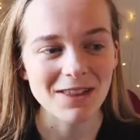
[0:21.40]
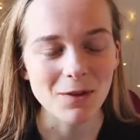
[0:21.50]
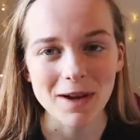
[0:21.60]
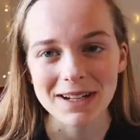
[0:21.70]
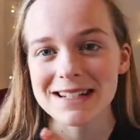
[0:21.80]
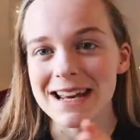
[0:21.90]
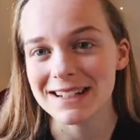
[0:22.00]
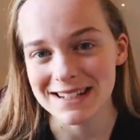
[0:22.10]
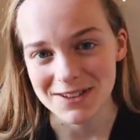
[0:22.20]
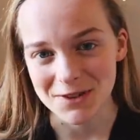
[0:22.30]
when I say
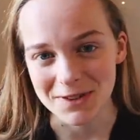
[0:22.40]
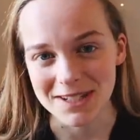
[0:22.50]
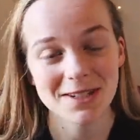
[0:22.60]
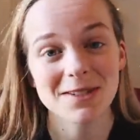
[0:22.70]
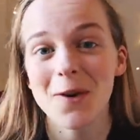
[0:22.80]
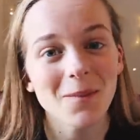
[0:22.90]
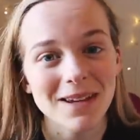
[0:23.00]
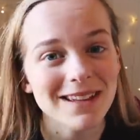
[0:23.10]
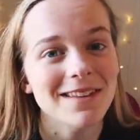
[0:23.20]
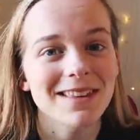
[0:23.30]
essentials, it does not
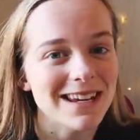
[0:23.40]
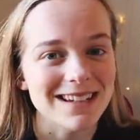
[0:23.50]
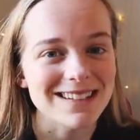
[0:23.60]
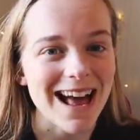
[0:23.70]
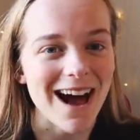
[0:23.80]
mean that these